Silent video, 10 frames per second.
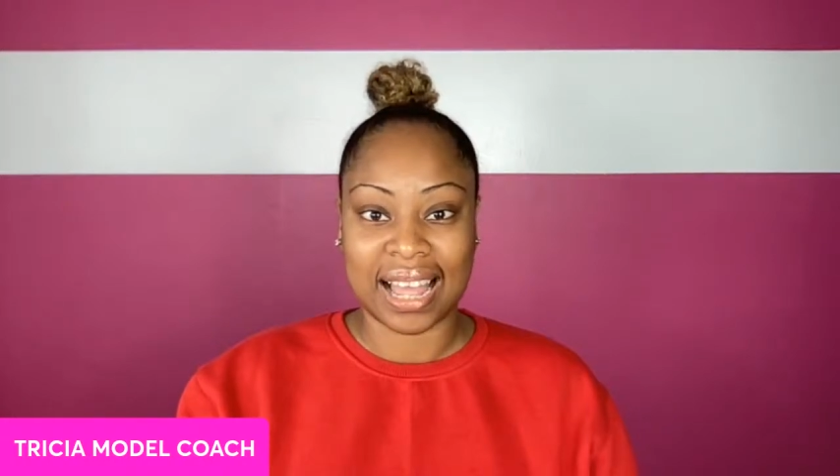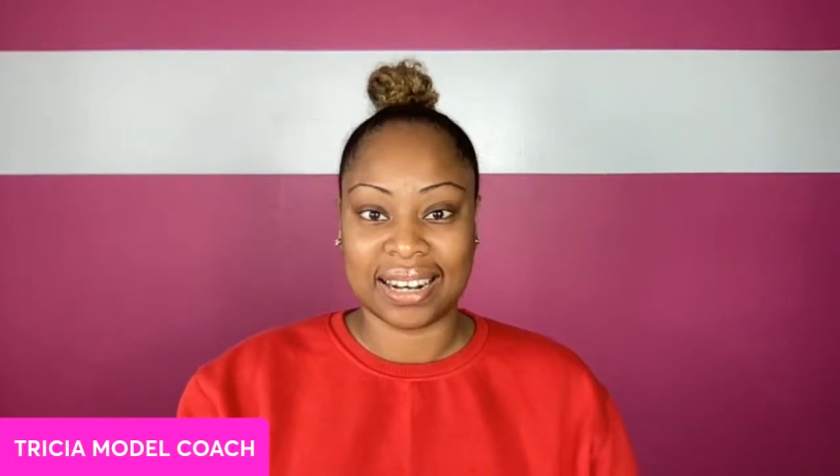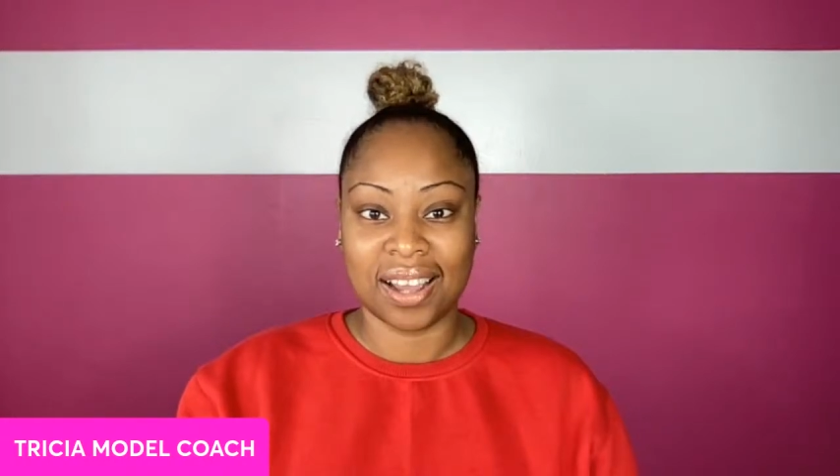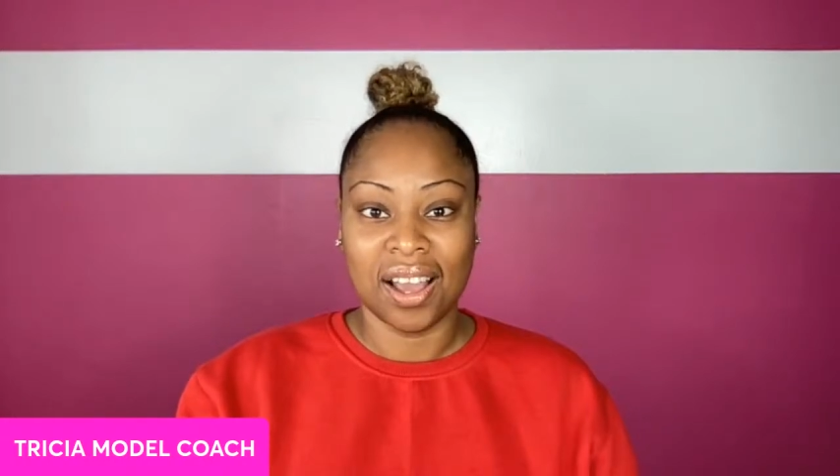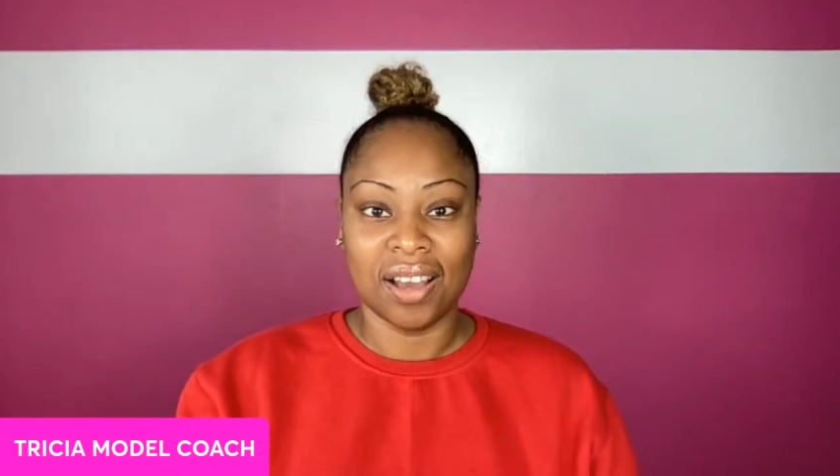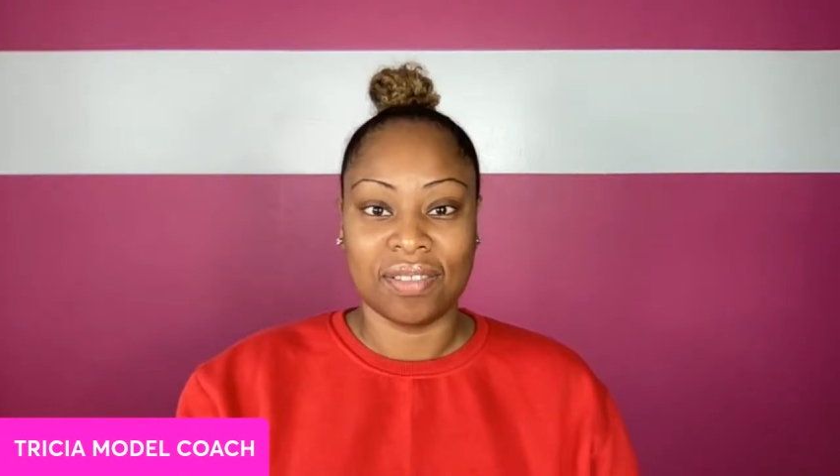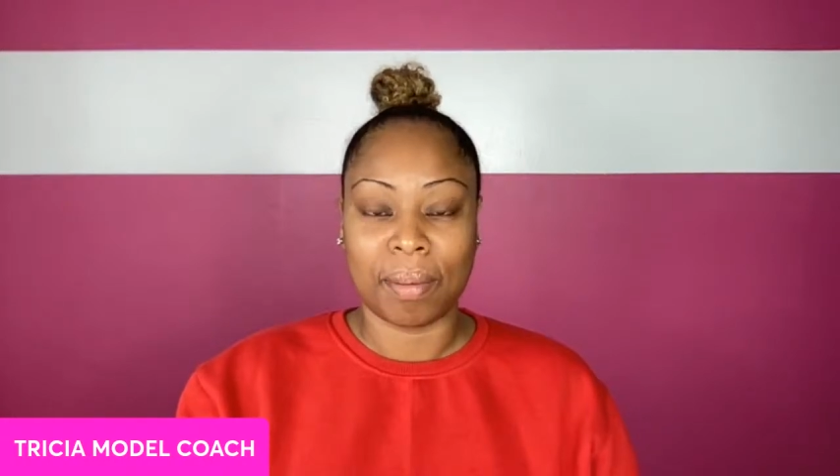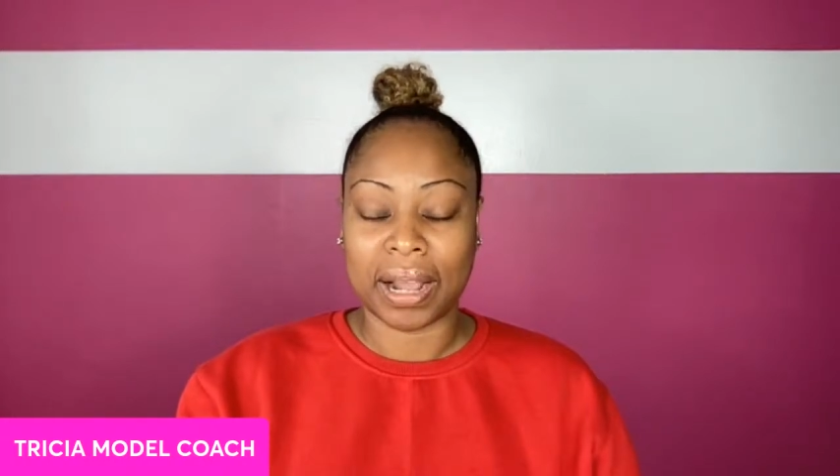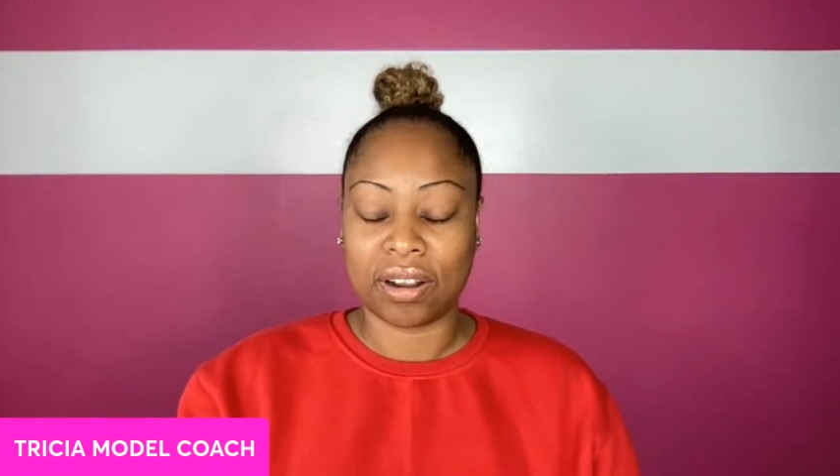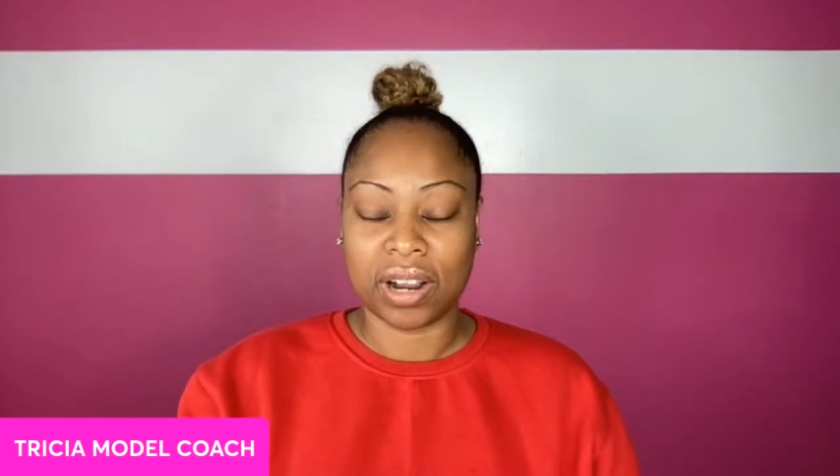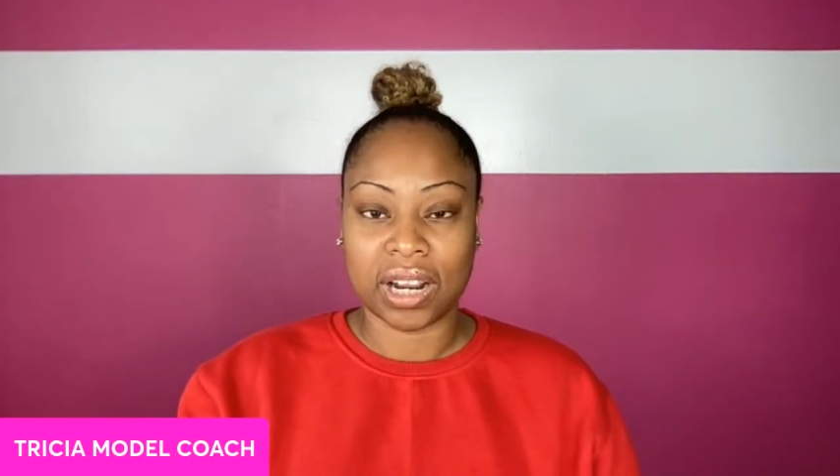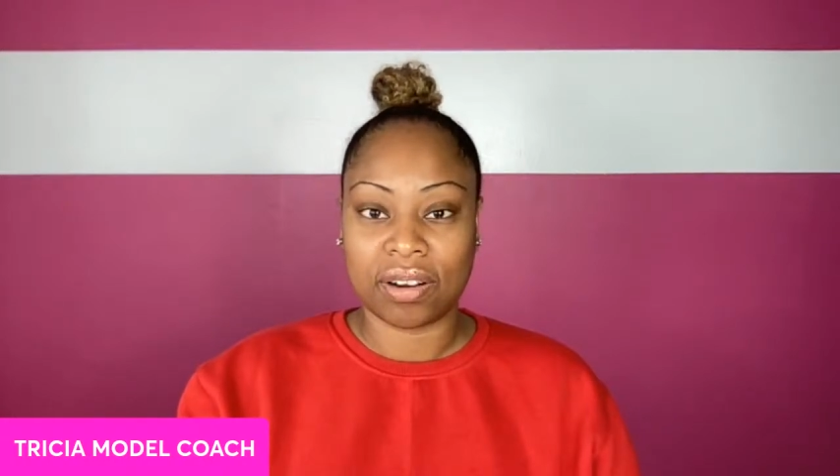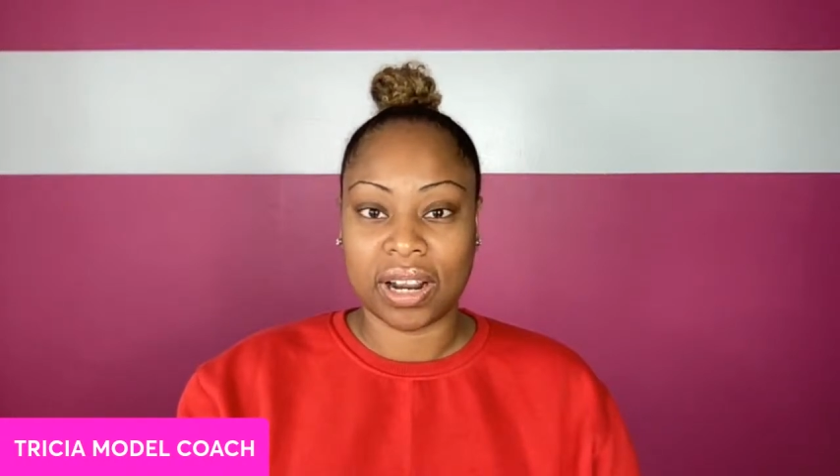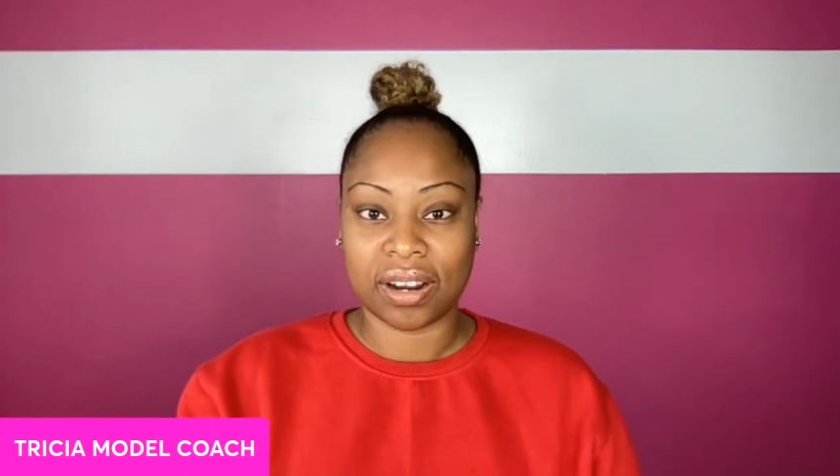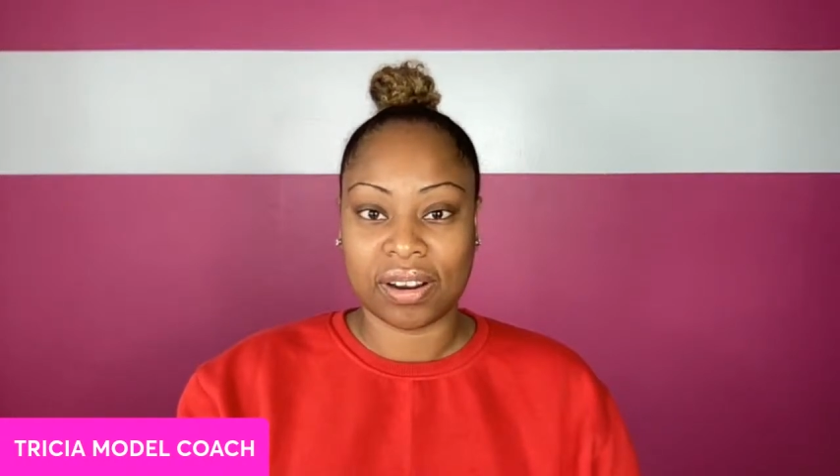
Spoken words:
And for my great, great,